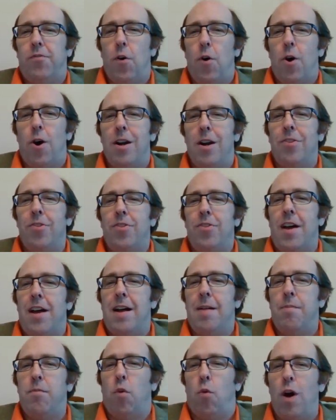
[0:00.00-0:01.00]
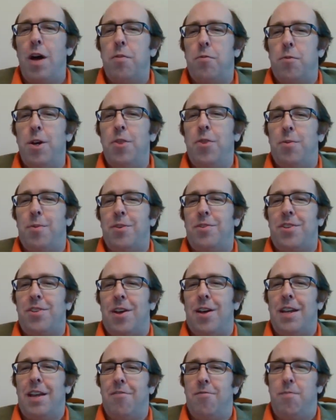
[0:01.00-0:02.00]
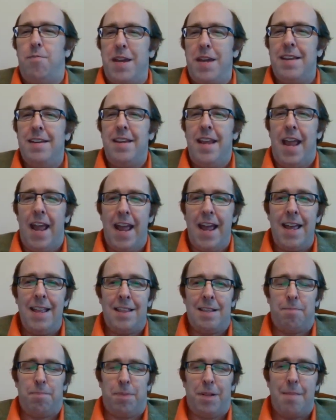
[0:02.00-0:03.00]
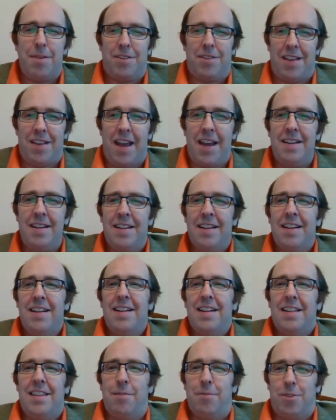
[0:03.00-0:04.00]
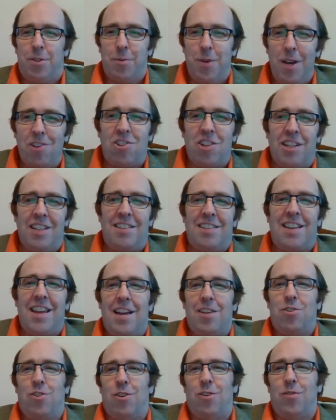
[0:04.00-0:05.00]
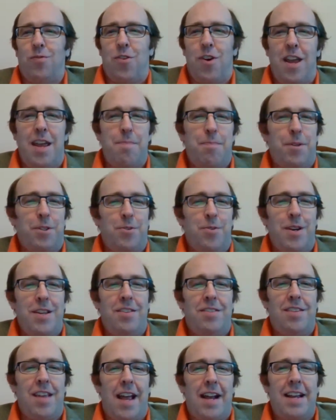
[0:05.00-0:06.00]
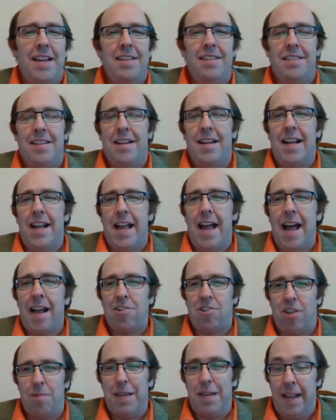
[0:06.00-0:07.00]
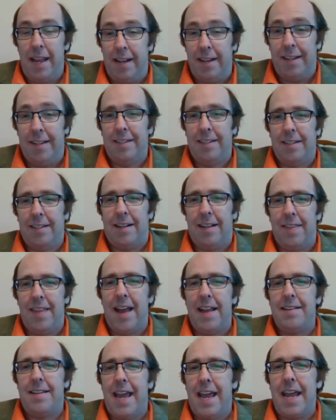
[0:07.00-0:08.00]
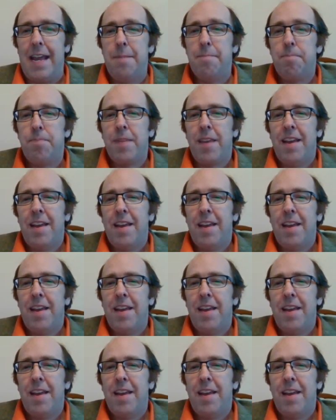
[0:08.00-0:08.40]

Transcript: Fourth, what would the result have been had the plebiscite that was originally scheduled for April 22nd actually been held on that day?